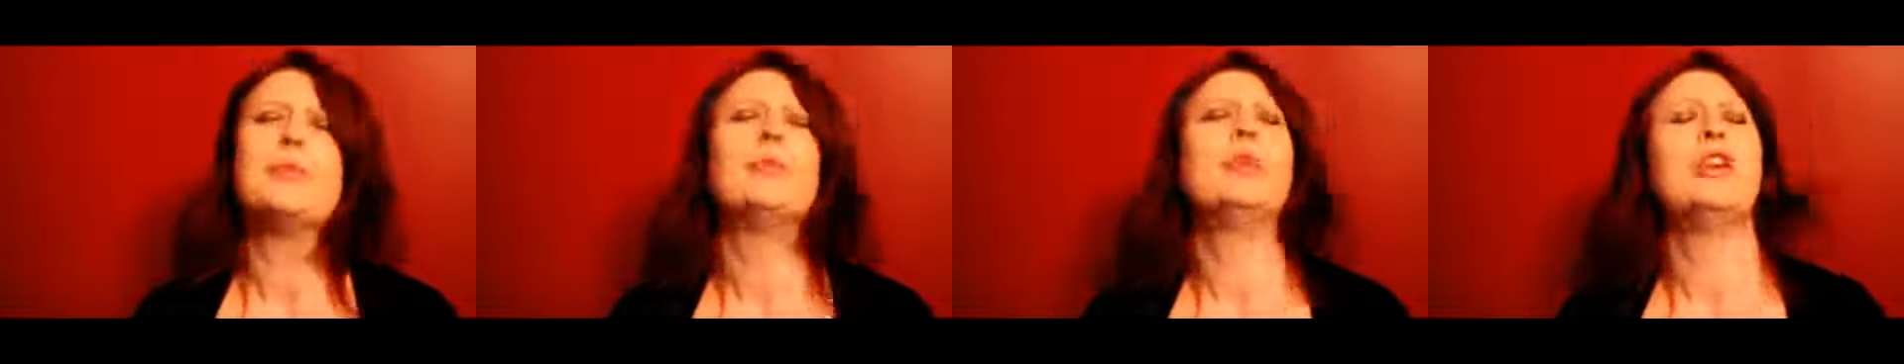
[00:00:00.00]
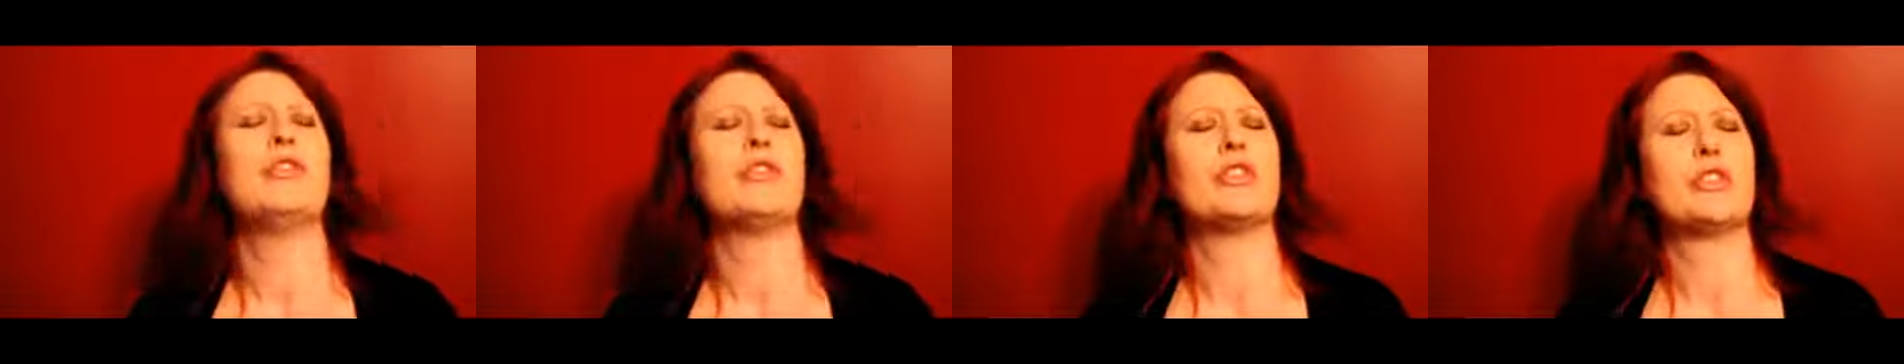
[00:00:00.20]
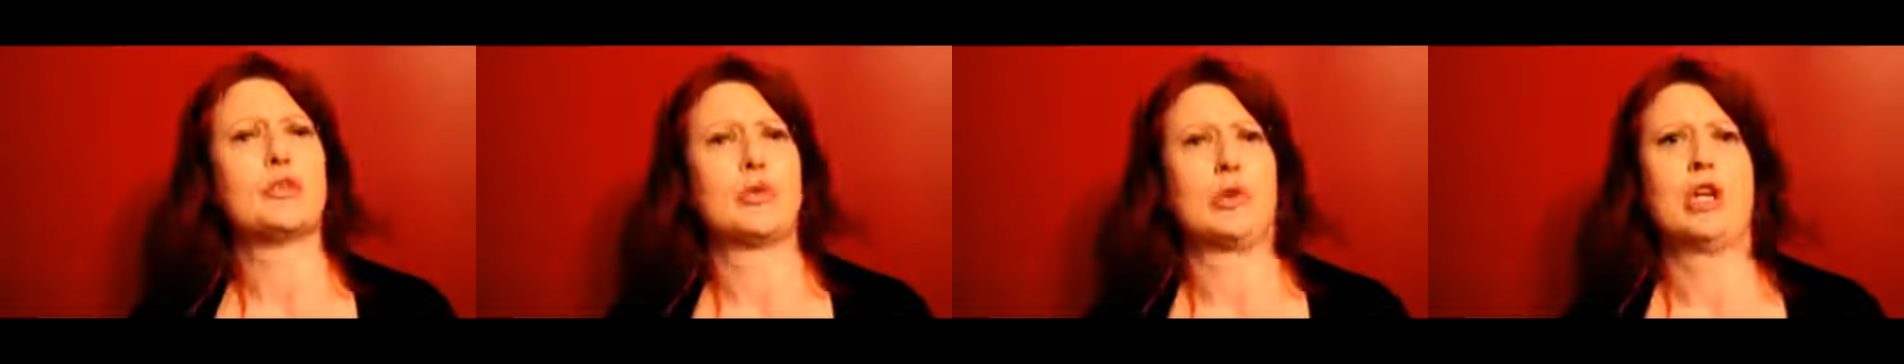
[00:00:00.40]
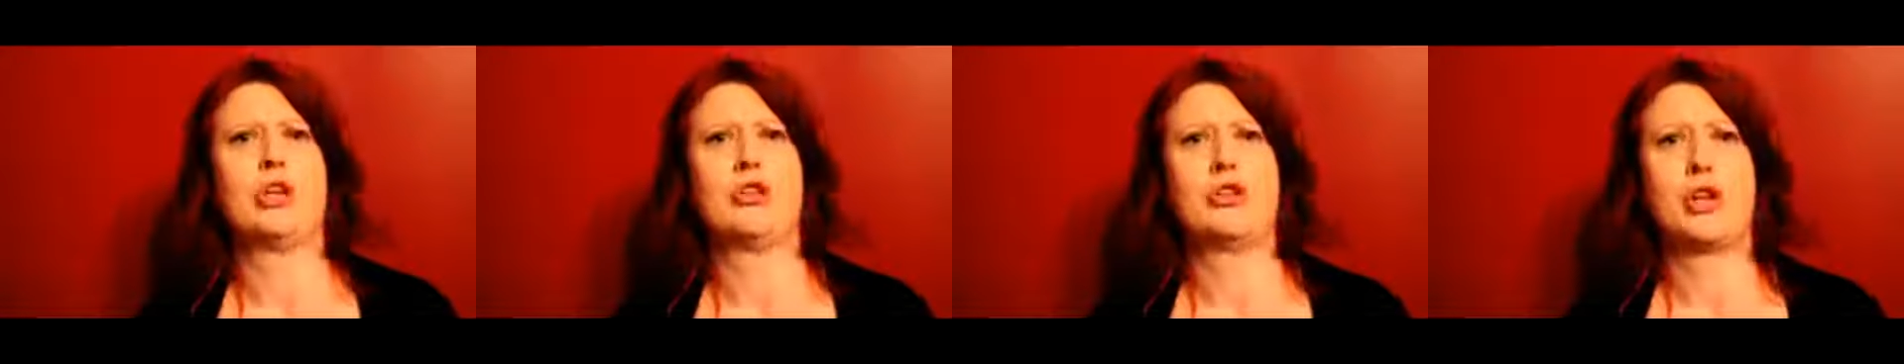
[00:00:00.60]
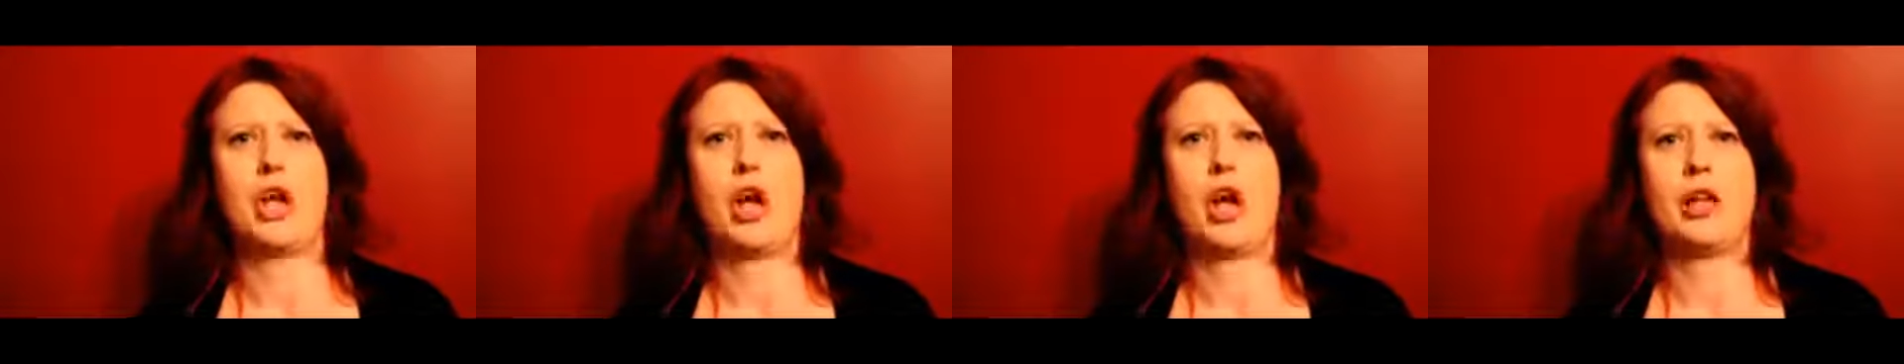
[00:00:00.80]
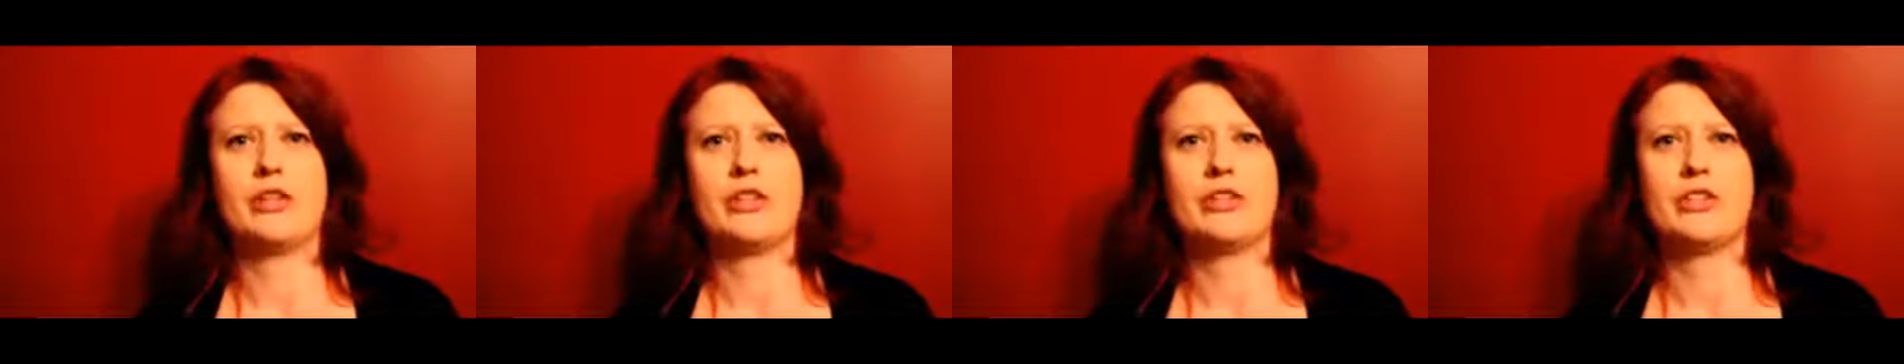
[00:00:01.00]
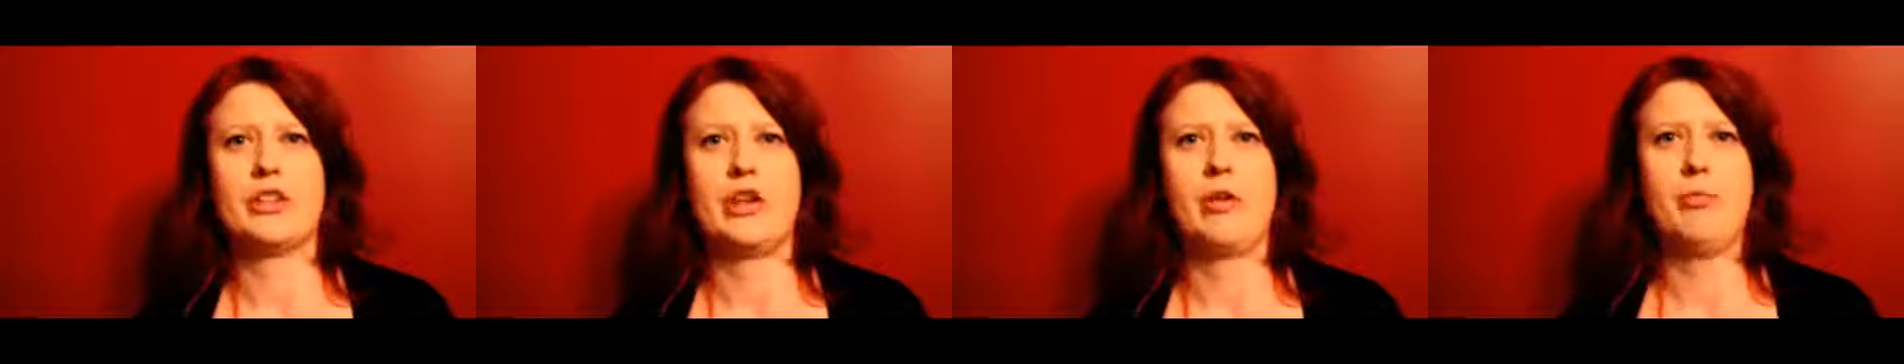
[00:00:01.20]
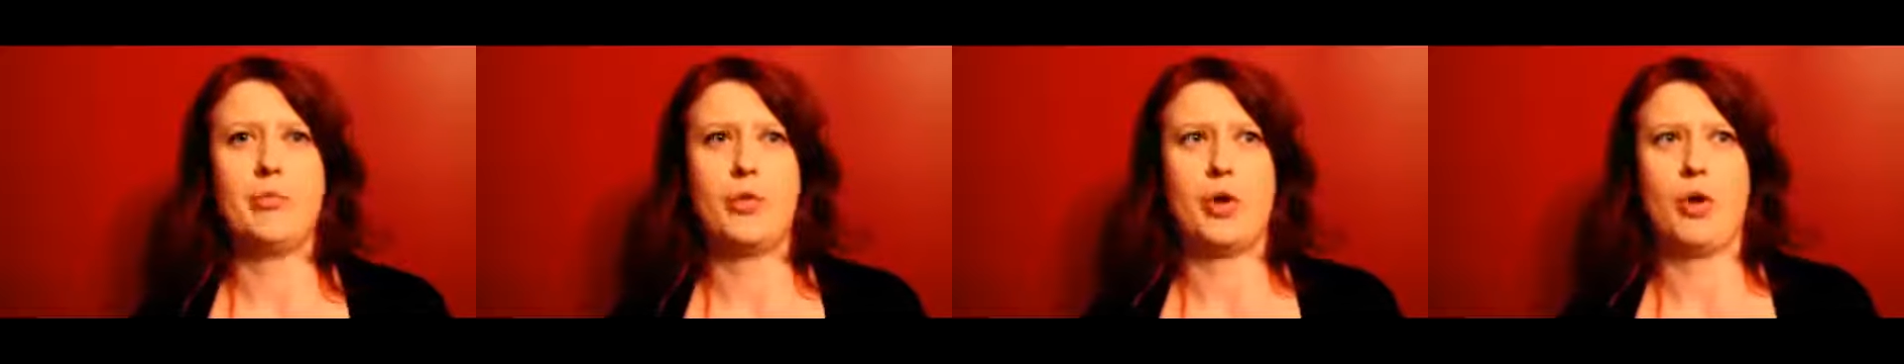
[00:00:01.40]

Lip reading: a bit of a strange concept,